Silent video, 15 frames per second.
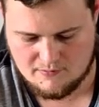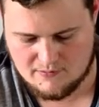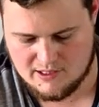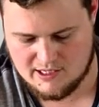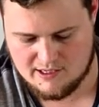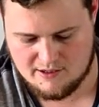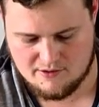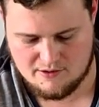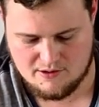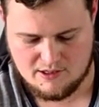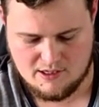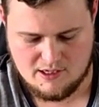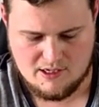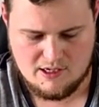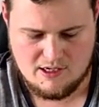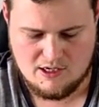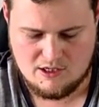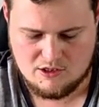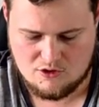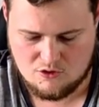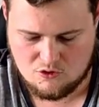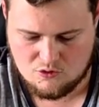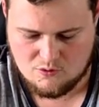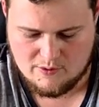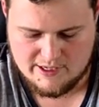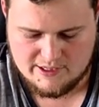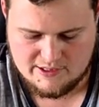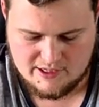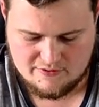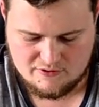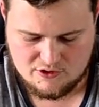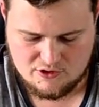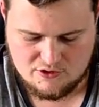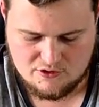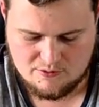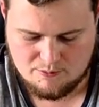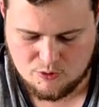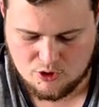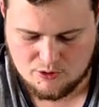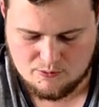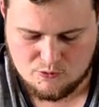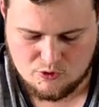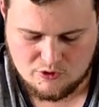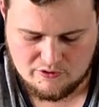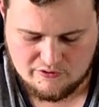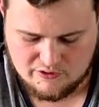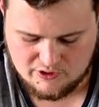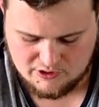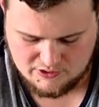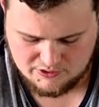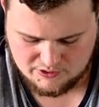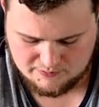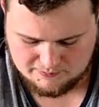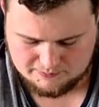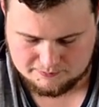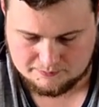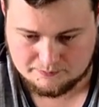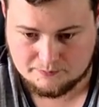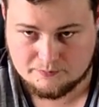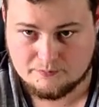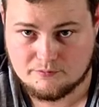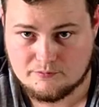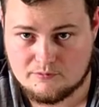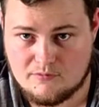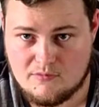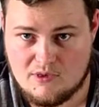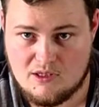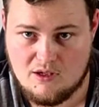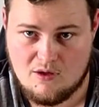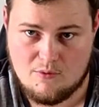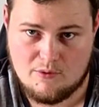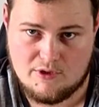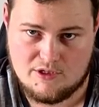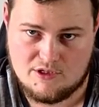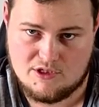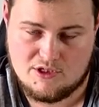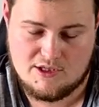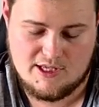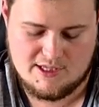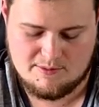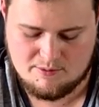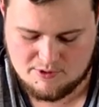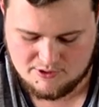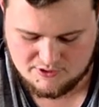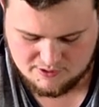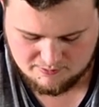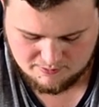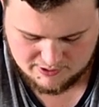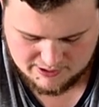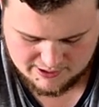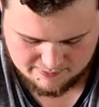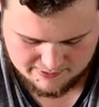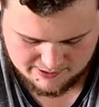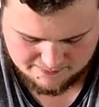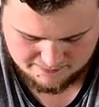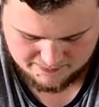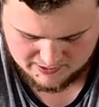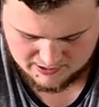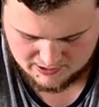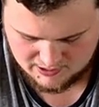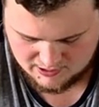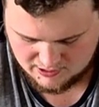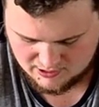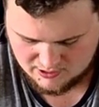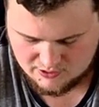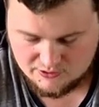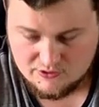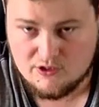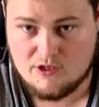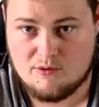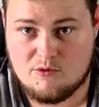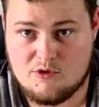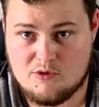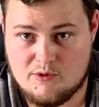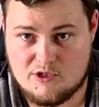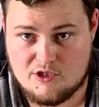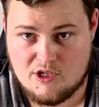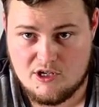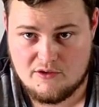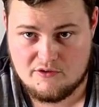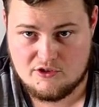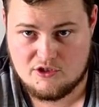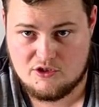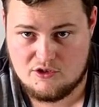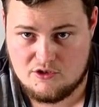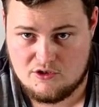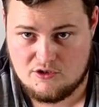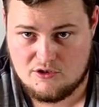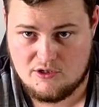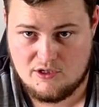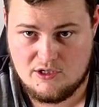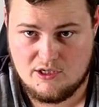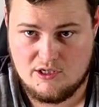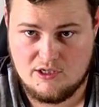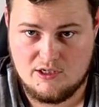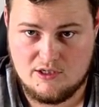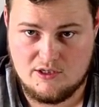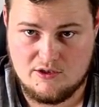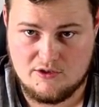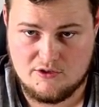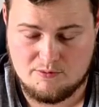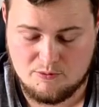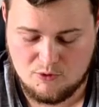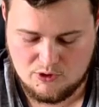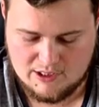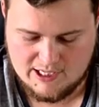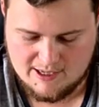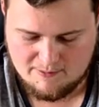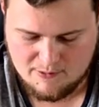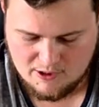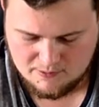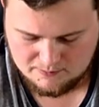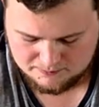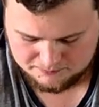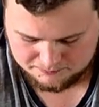Now, you always have to do the bottom hook first, which that's pretty simple anyway. So we'll switch over to the smaller camera.